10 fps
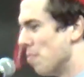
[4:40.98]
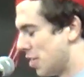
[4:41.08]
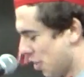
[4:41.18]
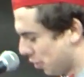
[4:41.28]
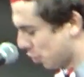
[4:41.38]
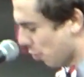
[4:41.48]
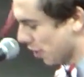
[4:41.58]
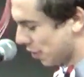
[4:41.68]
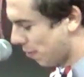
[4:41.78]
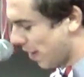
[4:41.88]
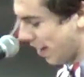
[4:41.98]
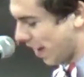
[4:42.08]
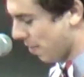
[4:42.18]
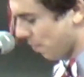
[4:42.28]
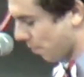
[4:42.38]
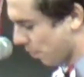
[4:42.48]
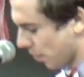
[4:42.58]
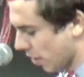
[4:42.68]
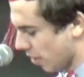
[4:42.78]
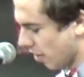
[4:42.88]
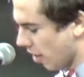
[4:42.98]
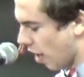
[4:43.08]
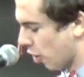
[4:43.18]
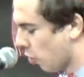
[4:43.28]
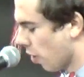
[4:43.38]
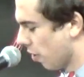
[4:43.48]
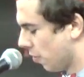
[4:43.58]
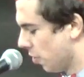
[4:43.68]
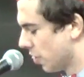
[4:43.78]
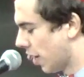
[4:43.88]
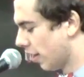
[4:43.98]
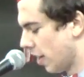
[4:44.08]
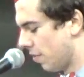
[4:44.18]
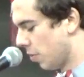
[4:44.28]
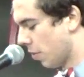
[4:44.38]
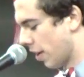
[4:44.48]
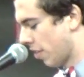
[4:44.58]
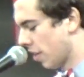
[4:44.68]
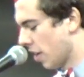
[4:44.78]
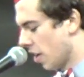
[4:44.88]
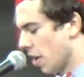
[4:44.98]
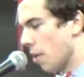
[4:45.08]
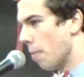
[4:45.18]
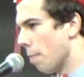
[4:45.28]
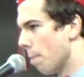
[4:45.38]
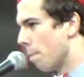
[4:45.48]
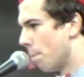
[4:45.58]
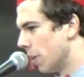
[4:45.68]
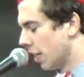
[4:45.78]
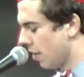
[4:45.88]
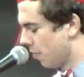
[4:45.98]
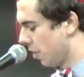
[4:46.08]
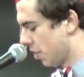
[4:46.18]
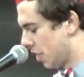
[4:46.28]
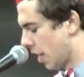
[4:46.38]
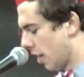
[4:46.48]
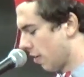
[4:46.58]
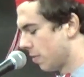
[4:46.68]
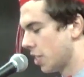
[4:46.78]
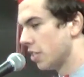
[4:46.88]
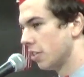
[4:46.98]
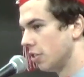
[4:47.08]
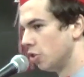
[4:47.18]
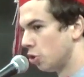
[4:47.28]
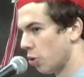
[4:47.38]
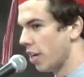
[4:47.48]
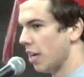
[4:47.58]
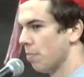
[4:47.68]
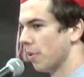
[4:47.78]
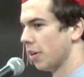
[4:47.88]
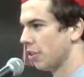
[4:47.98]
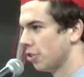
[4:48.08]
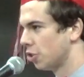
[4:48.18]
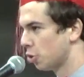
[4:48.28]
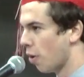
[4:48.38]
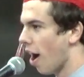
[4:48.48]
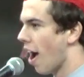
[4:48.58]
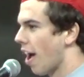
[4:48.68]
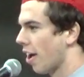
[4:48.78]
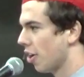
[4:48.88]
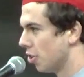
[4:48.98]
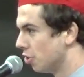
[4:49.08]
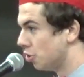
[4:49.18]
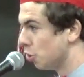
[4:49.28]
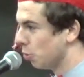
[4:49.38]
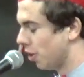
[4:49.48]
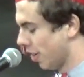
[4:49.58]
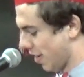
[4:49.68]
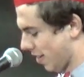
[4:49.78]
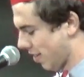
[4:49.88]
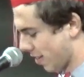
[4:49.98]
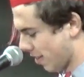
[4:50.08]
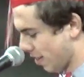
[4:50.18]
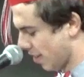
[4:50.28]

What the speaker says: Mr. George Feeney, a quote of whose I'll leave you with: believe in yourselves, dream, try, do good.